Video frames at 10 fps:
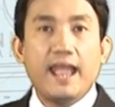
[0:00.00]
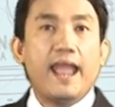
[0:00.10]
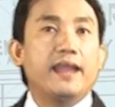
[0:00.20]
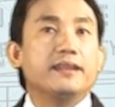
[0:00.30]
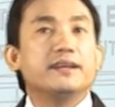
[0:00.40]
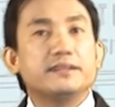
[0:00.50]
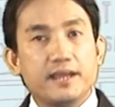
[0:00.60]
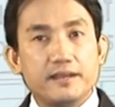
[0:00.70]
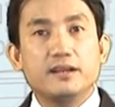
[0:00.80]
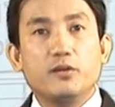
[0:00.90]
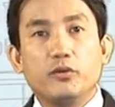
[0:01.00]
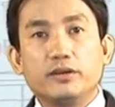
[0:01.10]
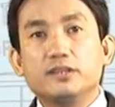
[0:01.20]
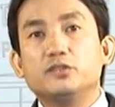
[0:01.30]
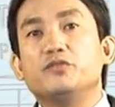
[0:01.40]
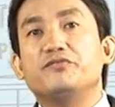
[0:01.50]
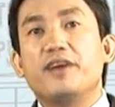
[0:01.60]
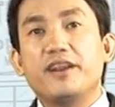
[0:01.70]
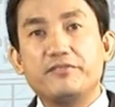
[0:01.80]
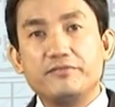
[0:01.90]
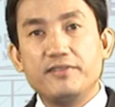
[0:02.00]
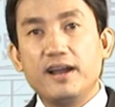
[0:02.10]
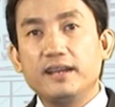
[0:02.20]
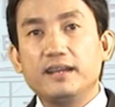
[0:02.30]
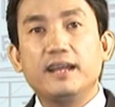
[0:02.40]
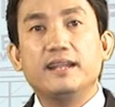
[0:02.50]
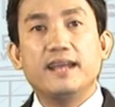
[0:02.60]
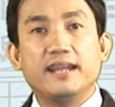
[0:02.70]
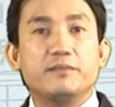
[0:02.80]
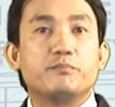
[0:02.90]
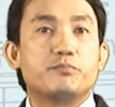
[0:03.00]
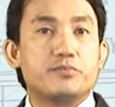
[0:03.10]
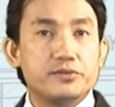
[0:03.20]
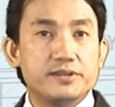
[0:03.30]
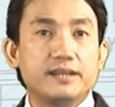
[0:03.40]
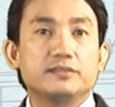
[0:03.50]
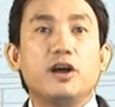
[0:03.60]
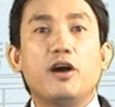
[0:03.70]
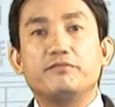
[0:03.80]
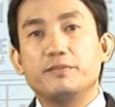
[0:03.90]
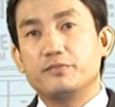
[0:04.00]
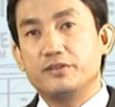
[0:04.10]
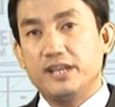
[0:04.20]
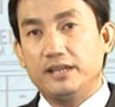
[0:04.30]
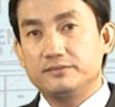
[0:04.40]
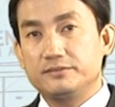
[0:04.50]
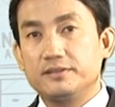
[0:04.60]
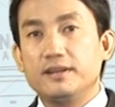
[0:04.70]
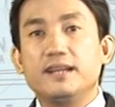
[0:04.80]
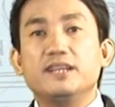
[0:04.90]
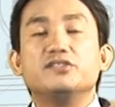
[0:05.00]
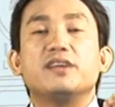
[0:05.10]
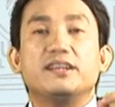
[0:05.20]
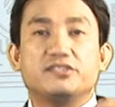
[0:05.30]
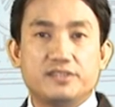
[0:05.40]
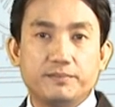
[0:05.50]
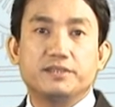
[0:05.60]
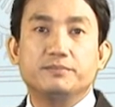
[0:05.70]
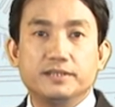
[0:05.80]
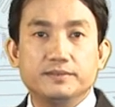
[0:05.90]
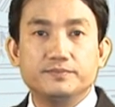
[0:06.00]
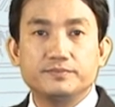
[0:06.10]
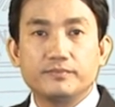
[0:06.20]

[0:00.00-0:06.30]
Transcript: and technical work to verify that the product of the project is acceptable.